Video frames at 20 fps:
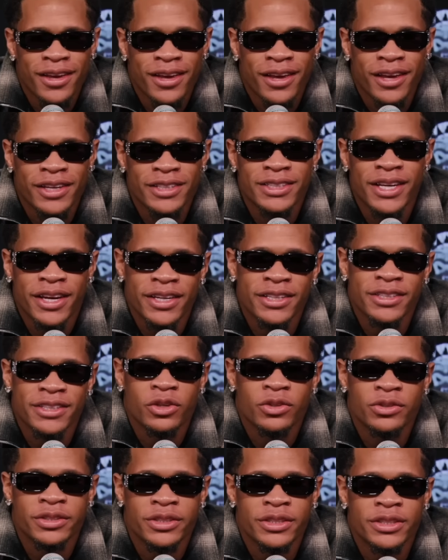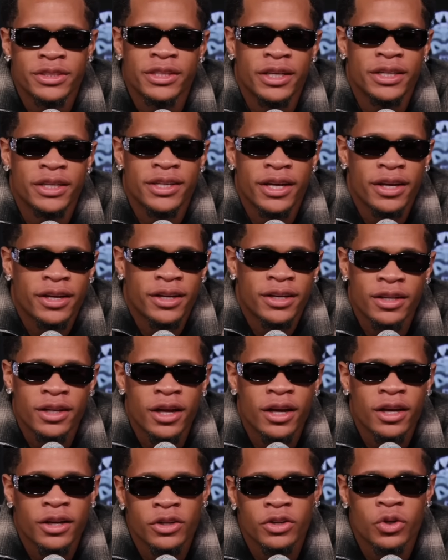he said he's you know he, he said good
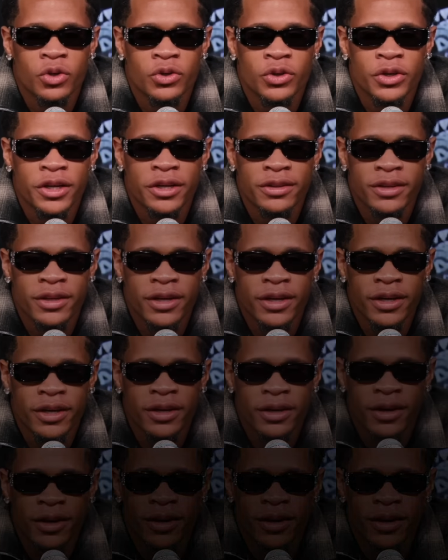luck you know do your thing